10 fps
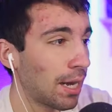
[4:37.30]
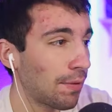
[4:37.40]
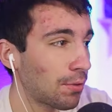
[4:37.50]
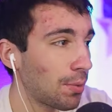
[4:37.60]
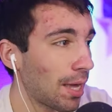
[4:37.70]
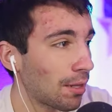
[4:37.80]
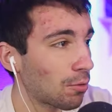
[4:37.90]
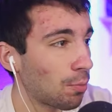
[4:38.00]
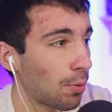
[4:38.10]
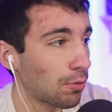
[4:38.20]
after we edit
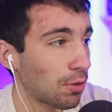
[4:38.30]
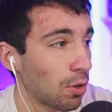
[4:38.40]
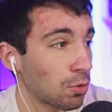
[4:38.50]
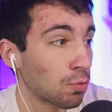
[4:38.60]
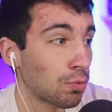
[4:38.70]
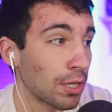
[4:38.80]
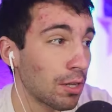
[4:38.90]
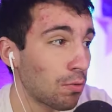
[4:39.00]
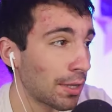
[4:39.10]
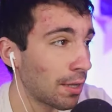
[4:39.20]
through both of those
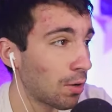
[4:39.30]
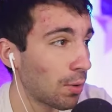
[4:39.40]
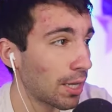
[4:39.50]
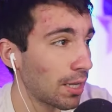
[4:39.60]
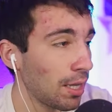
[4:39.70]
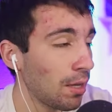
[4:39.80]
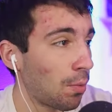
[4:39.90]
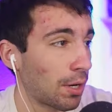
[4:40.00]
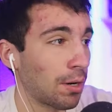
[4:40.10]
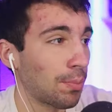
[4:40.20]
really quickly,
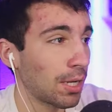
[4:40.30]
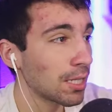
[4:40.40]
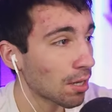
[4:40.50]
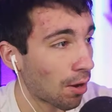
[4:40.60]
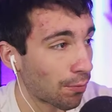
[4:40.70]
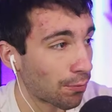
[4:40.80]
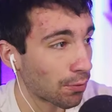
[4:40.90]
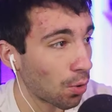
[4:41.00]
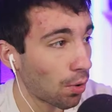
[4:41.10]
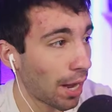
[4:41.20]
we're going to place a
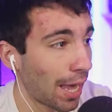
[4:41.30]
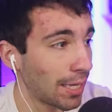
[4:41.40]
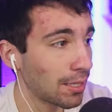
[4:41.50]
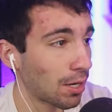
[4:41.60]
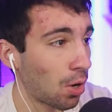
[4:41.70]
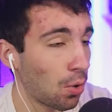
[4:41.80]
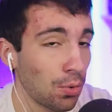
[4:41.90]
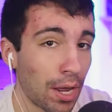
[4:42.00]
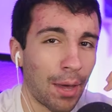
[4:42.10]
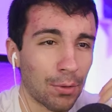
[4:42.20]
floor and a
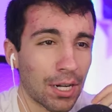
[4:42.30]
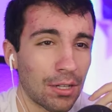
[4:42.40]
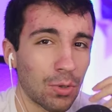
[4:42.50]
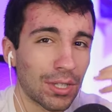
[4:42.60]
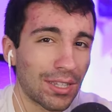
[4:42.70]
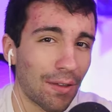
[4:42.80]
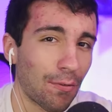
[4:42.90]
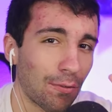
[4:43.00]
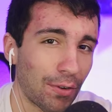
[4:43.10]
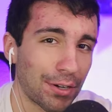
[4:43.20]
cone, and we're going to do a
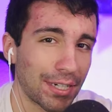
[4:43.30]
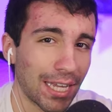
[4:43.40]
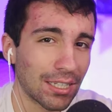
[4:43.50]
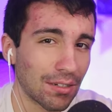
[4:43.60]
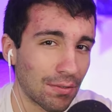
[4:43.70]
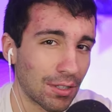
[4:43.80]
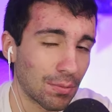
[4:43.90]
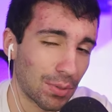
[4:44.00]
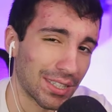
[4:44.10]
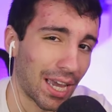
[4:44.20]
different variation of this
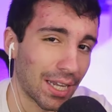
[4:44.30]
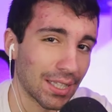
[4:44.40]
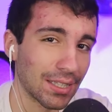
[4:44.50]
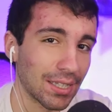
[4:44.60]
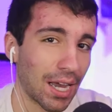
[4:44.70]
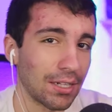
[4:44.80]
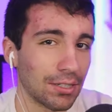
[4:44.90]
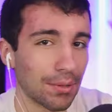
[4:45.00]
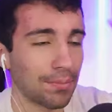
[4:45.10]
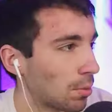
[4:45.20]
protected side
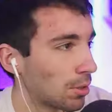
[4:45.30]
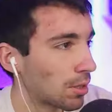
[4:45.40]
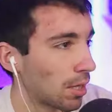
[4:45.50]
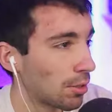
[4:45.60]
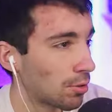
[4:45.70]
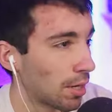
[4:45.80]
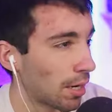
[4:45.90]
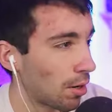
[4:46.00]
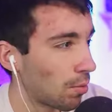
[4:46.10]
jump. So we're just going to drag our